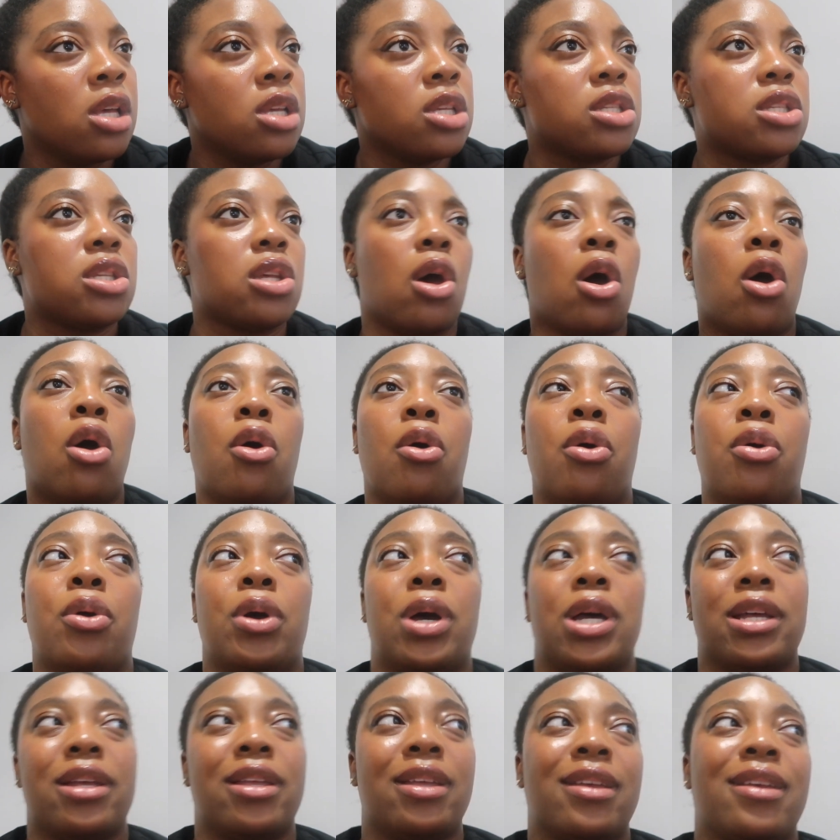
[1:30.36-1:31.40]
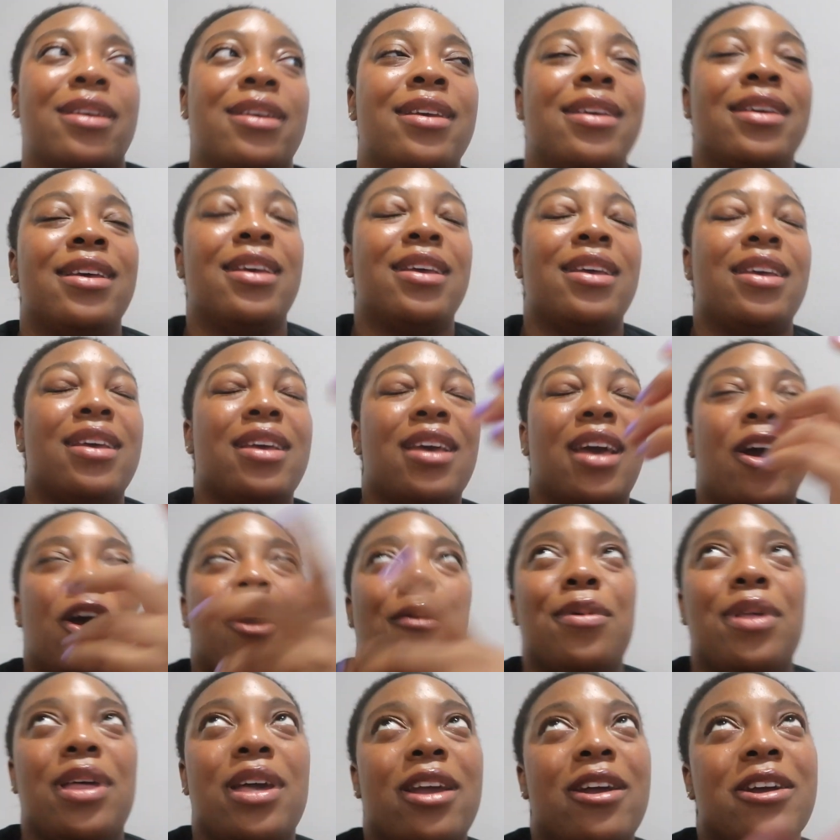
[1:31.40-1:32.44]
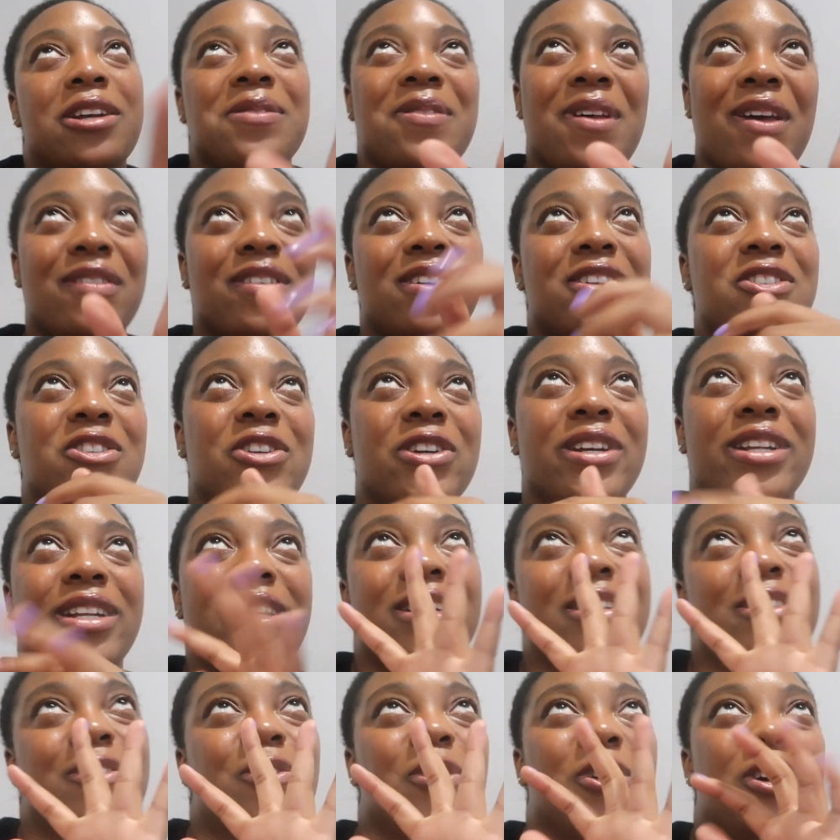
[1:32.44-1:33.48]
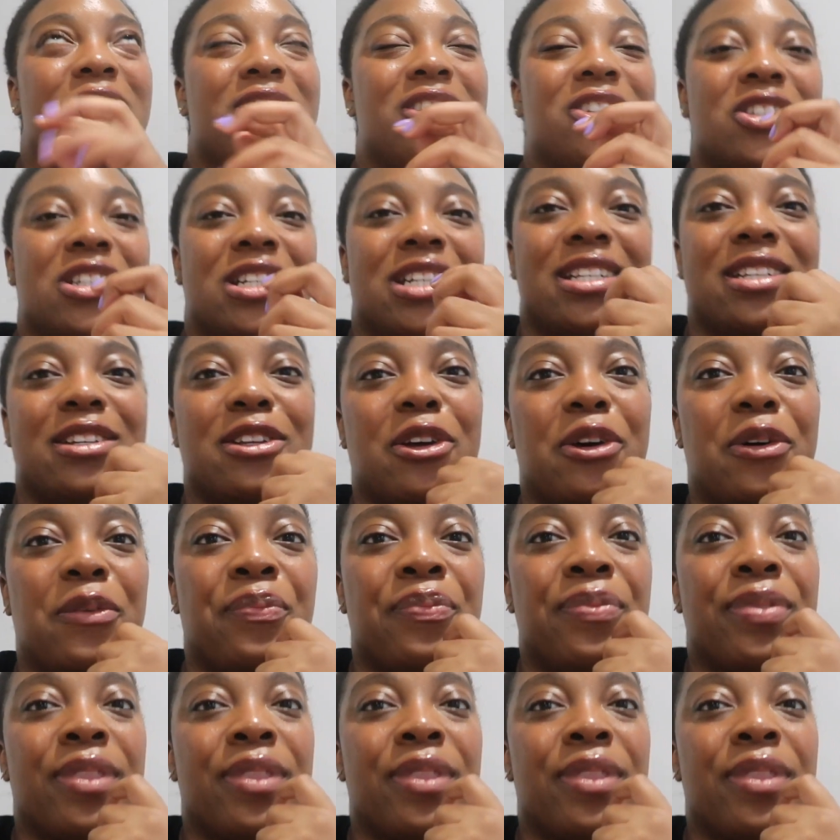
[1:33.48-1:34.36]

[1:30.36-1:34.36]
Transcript: So I'll be like, here's 500, here's 400, you know?